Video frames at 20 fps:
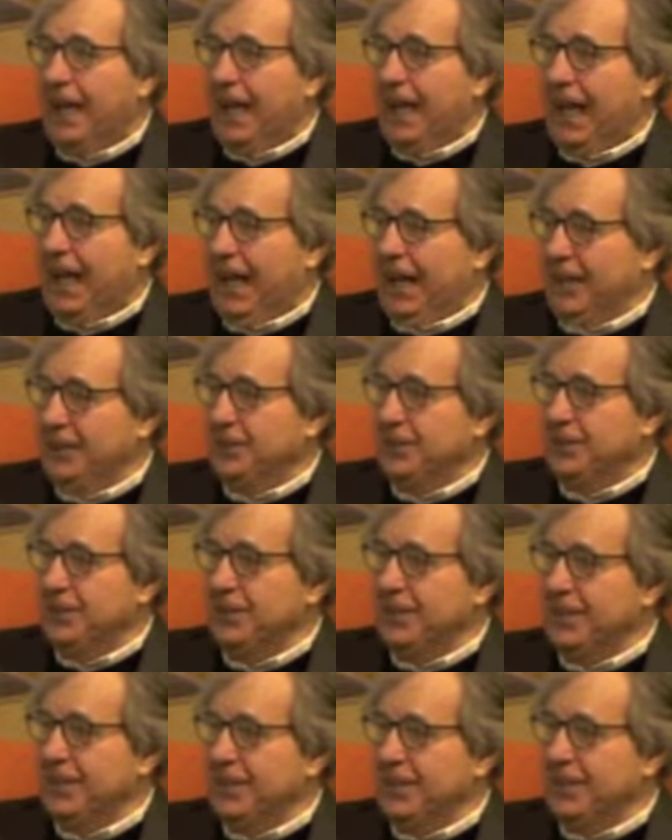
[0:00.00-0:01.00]
and they
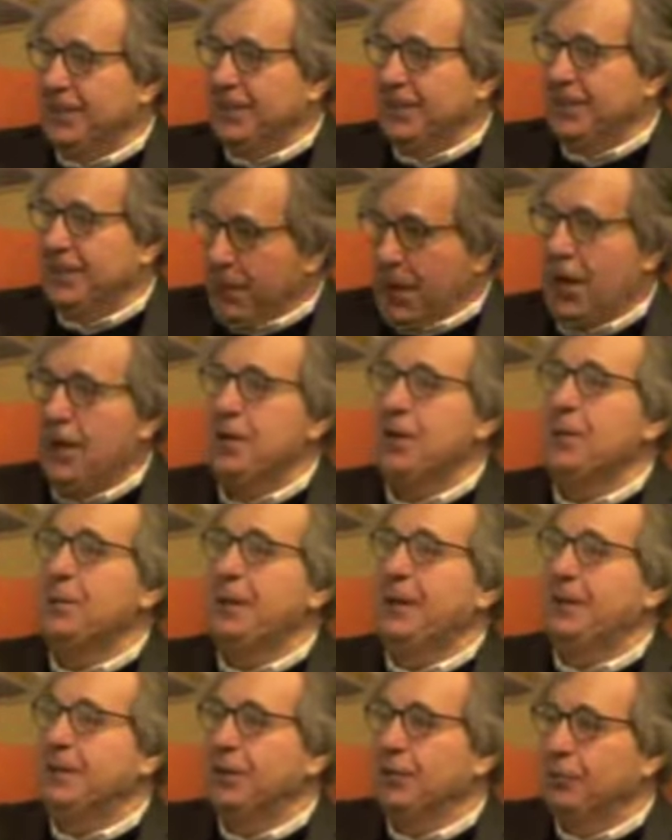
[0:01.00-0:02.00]
said the
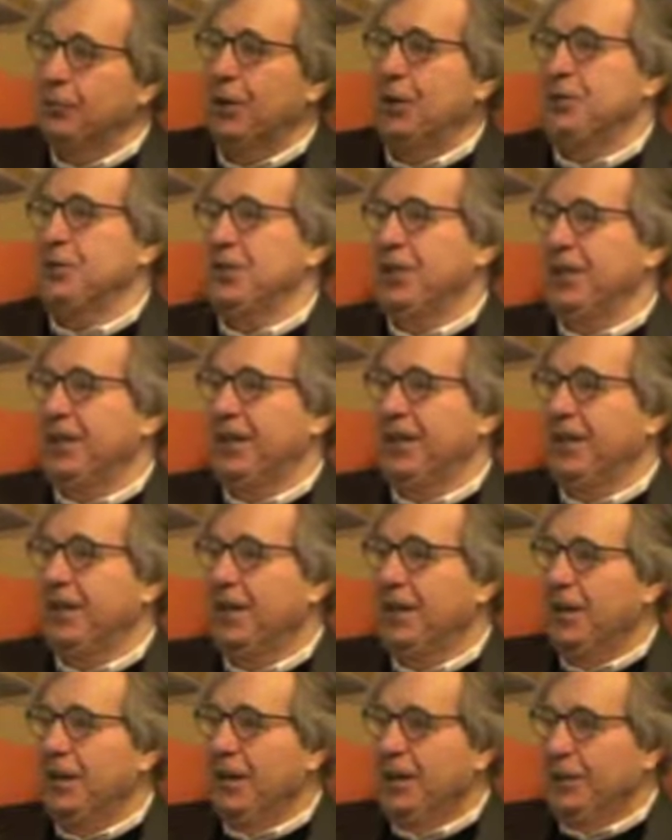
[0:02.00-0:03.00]
monument of Washington
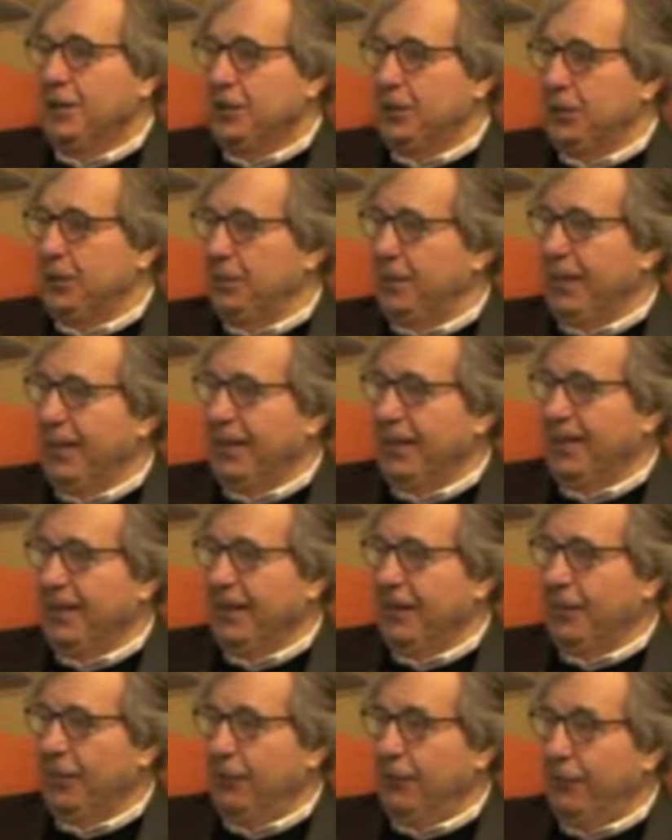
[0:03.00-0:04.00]
should be
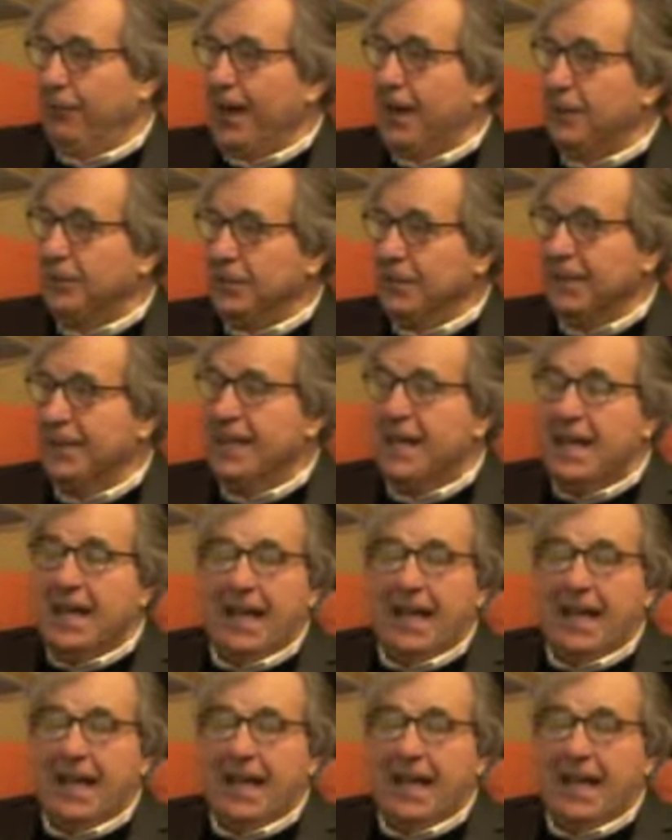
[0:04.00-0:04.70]
the fountain.